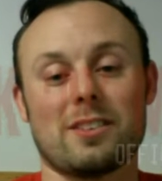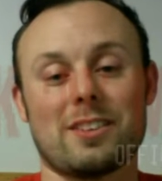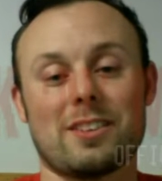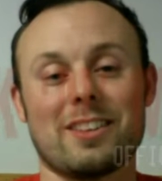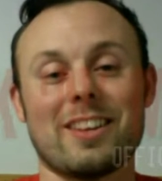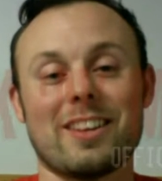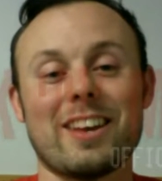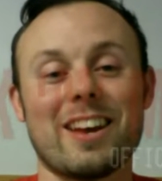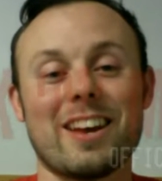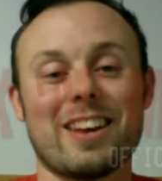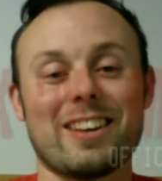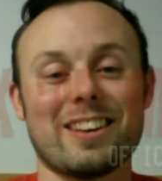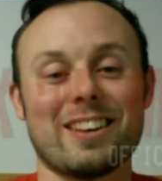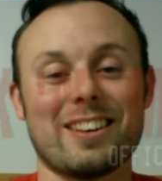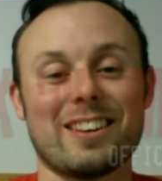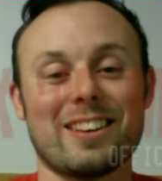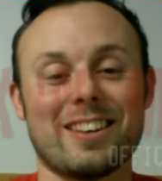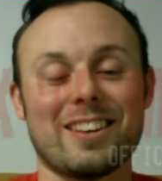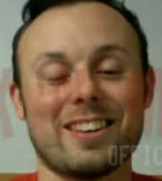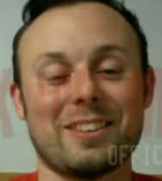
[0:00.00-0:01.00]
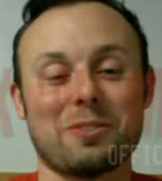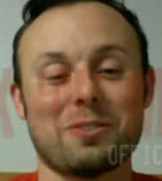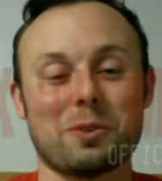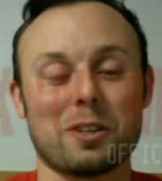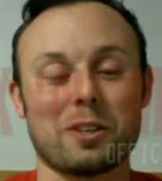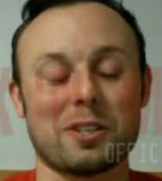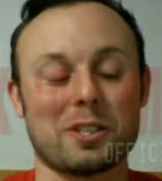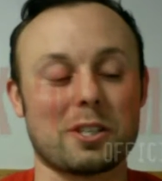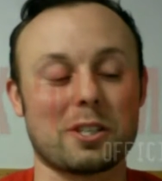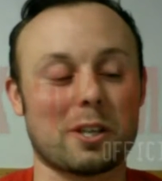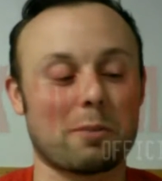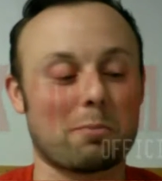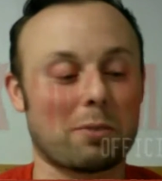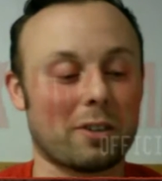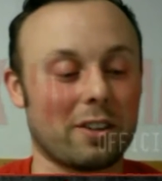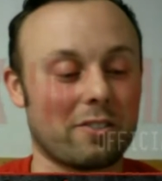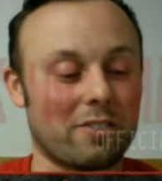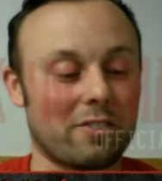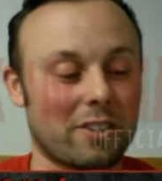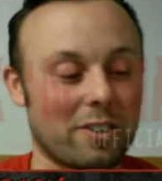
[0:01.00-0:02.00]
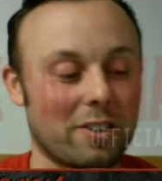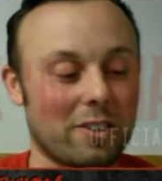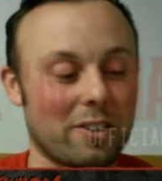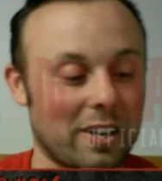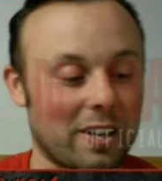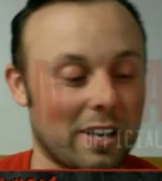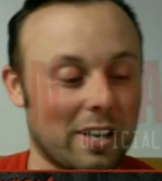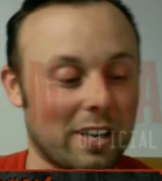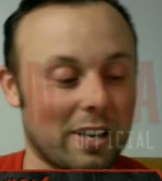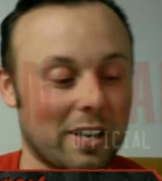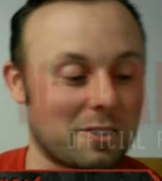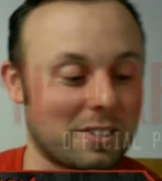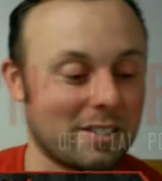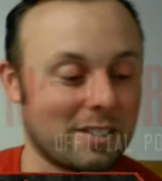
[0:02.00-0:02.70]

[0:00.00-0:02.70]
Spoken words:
Yeah. Where they just play video games.